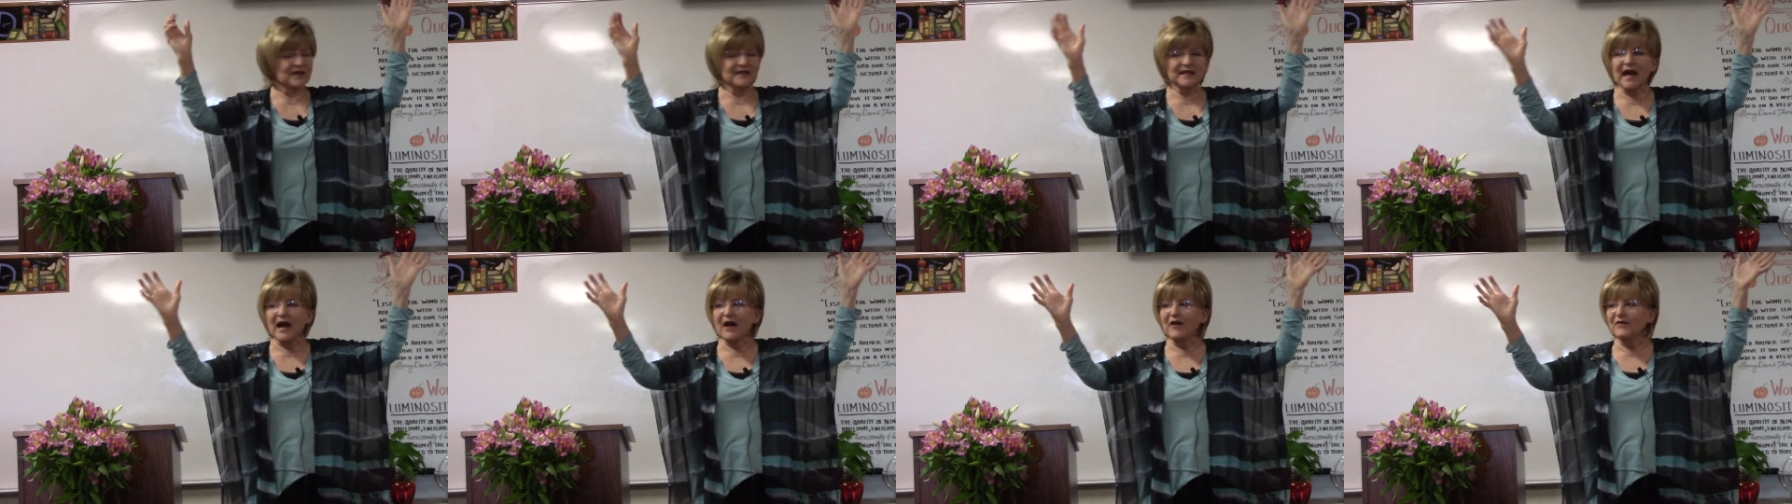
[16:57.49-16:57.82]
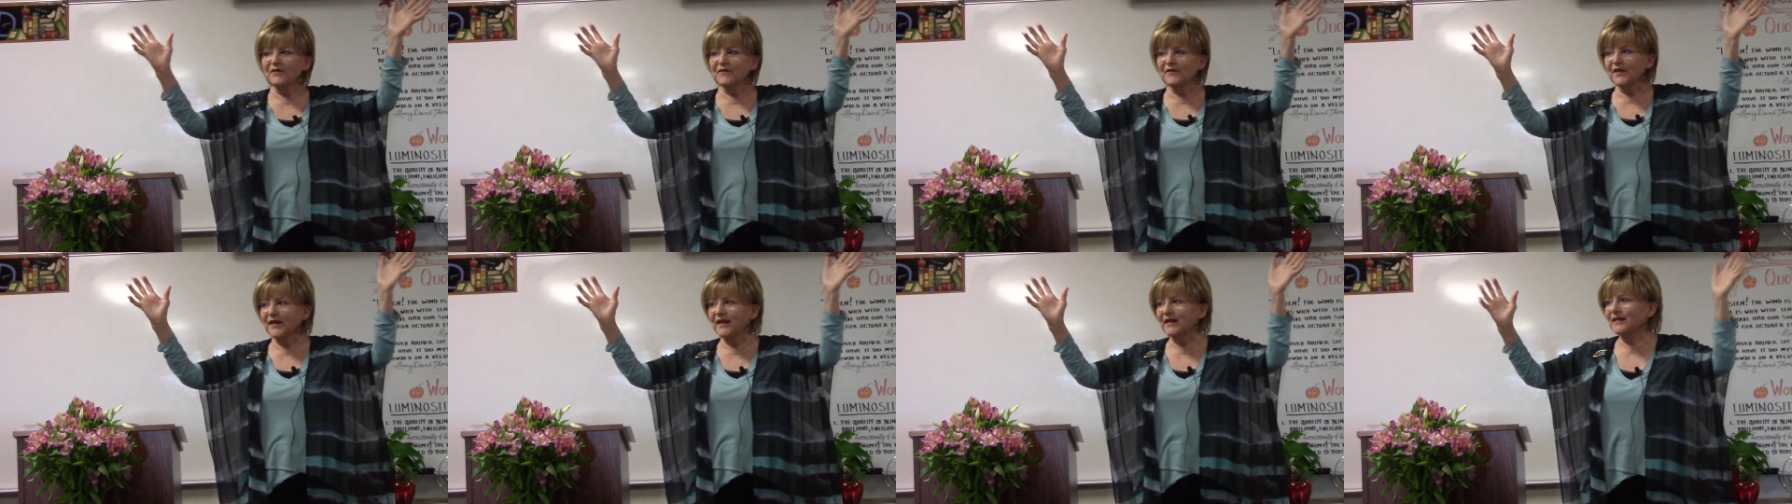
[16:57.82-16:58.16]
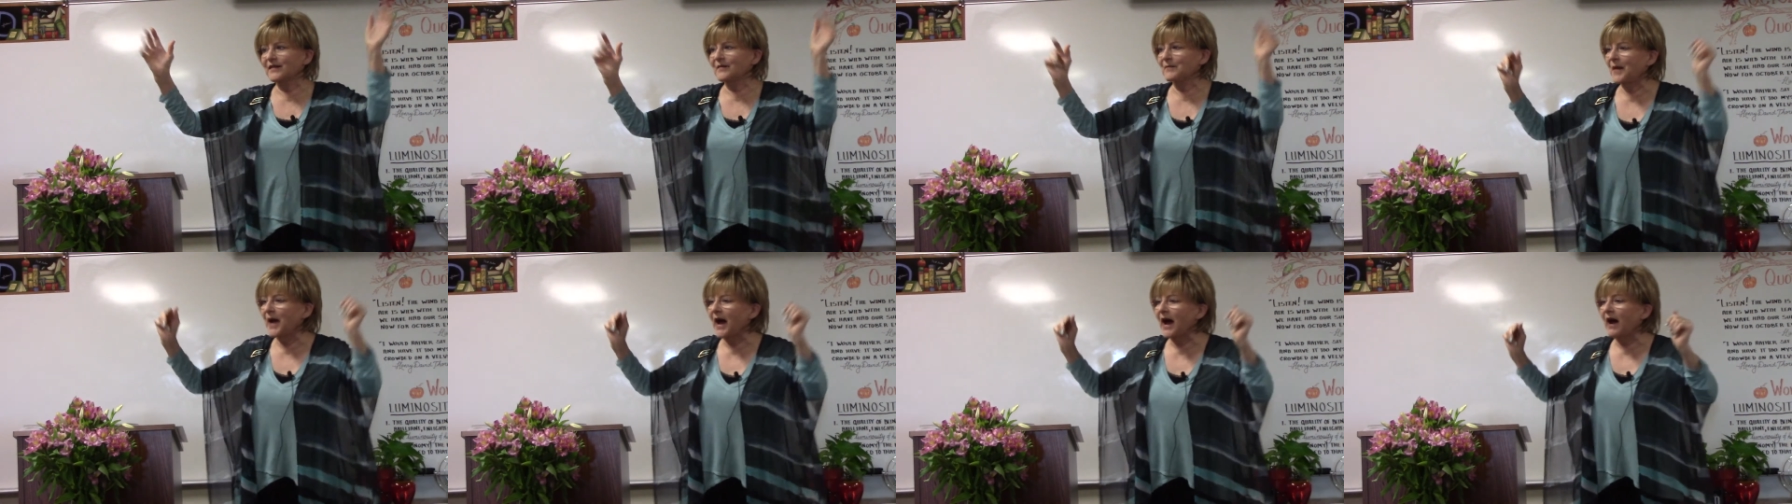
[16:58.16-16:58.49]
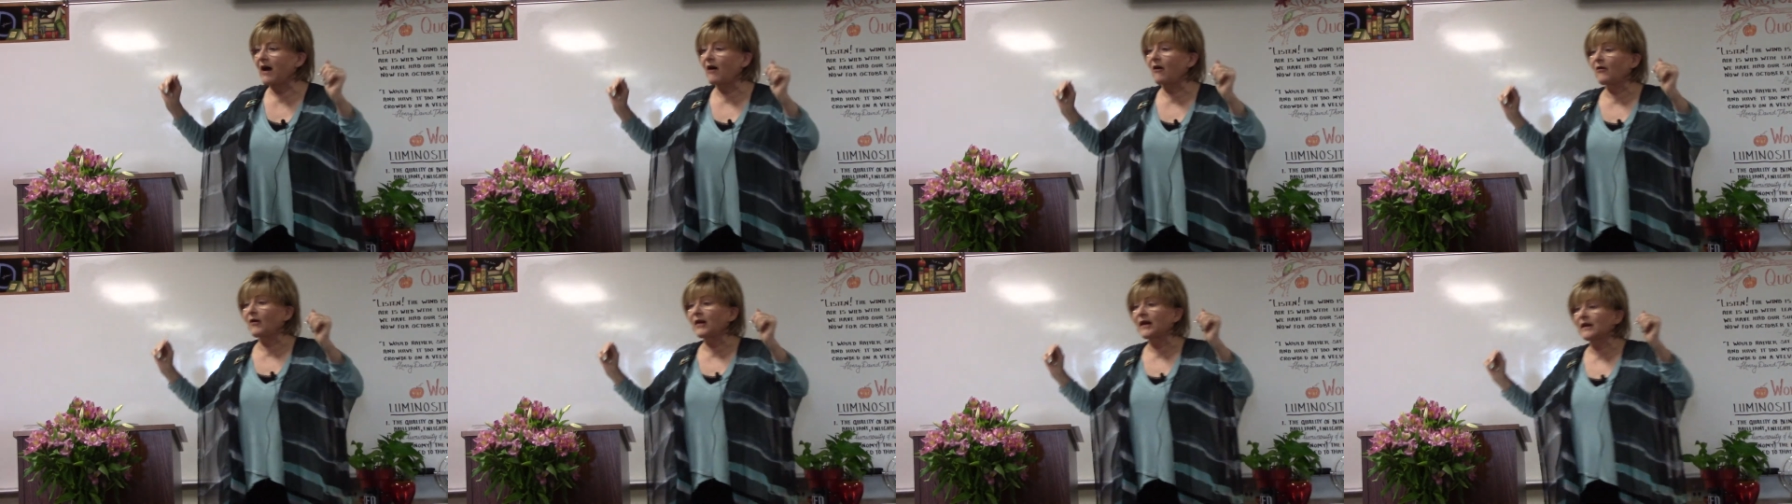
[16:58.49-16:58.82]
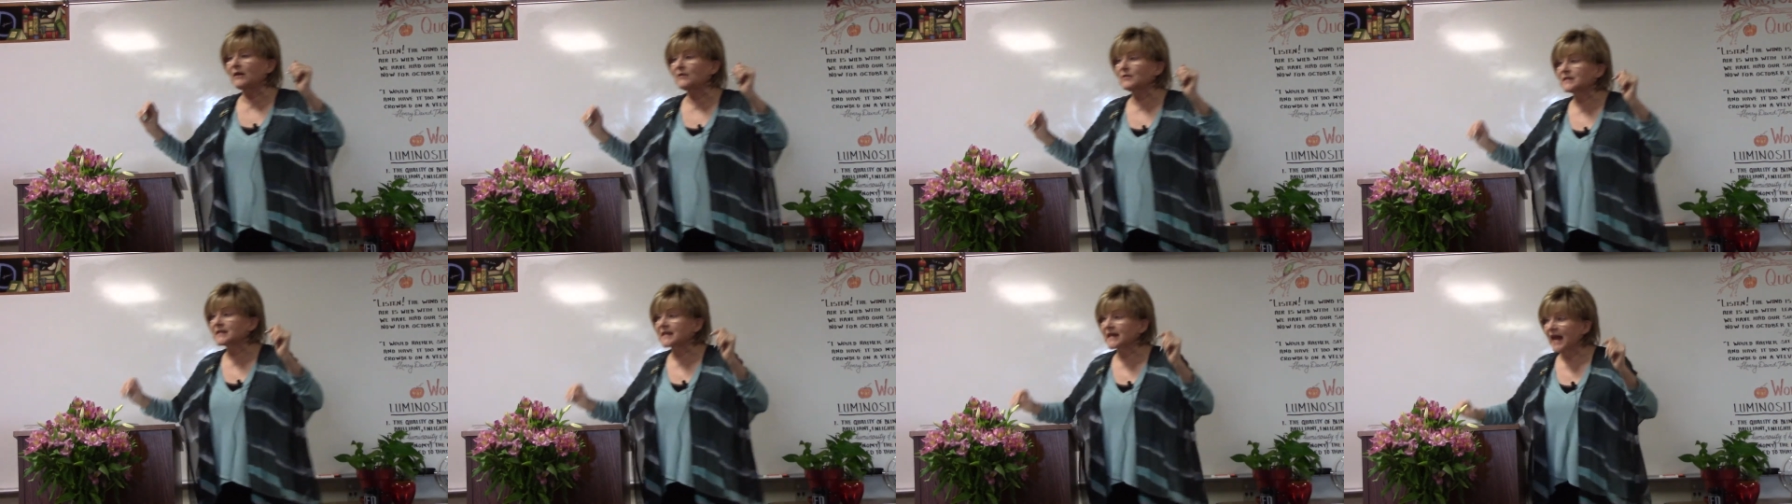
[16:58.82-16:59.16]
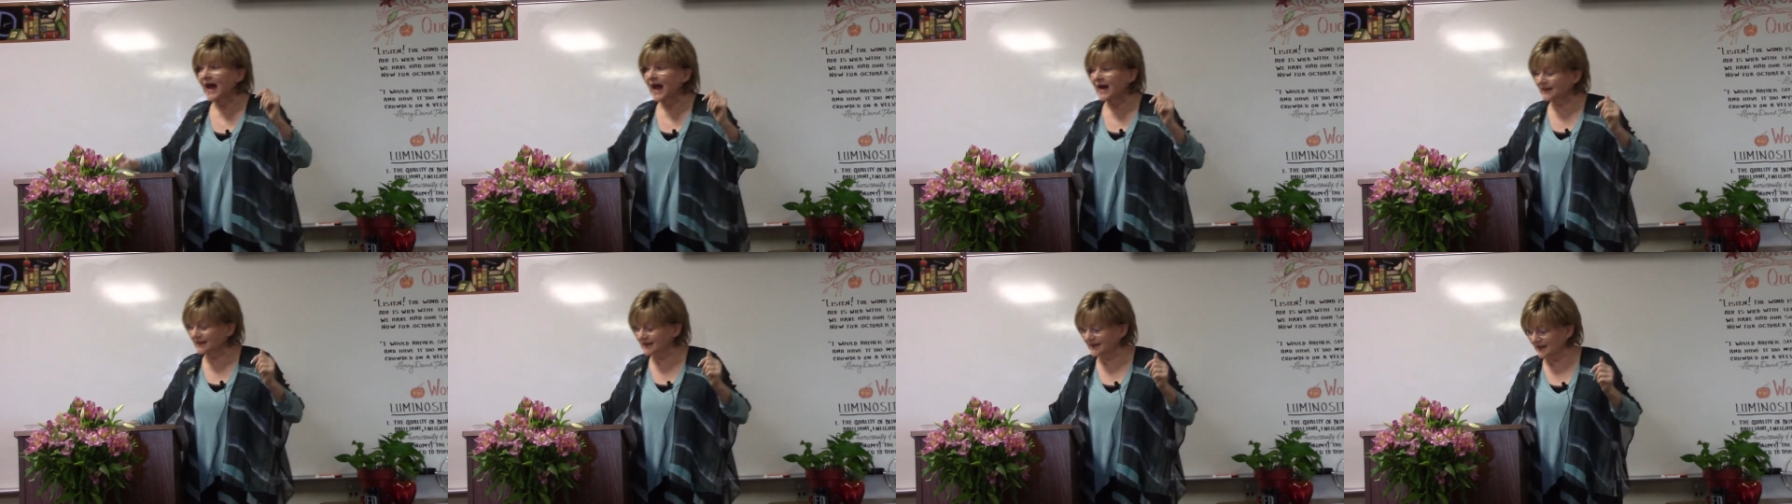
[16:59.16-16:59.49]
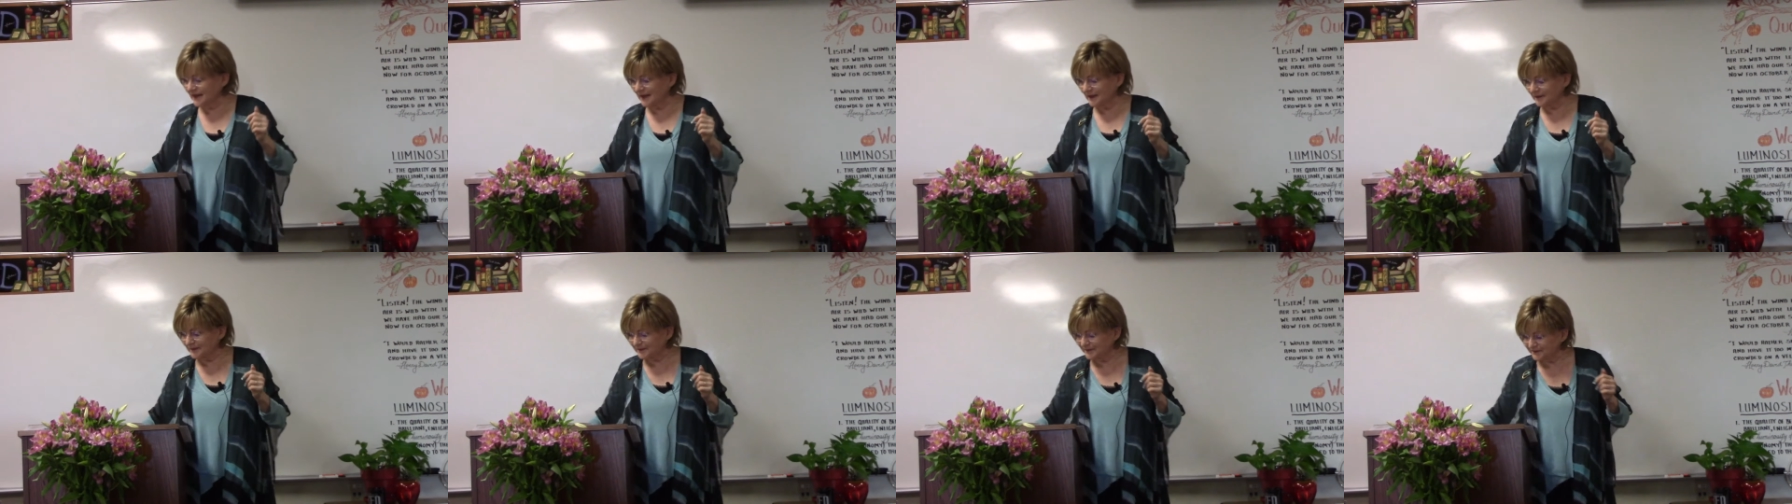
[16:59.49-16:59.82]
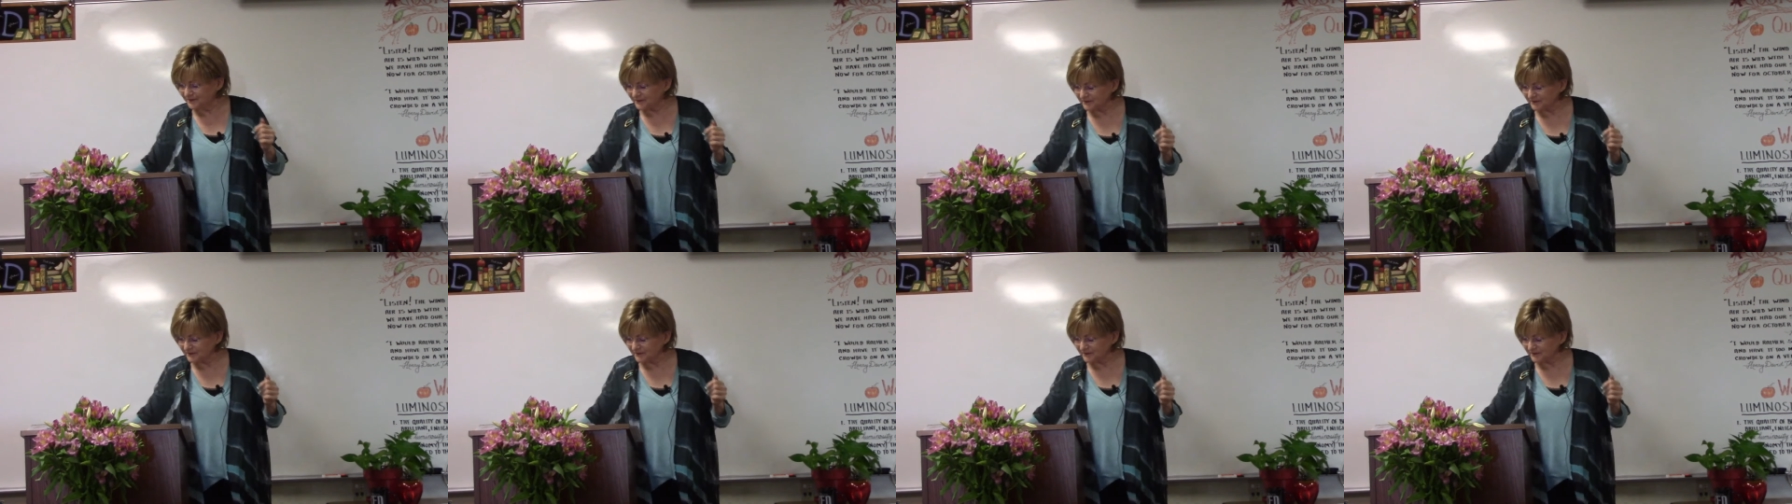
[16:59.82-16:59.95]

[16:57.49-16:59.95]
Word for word: Dow invented the POW. Oh, and it was an accident.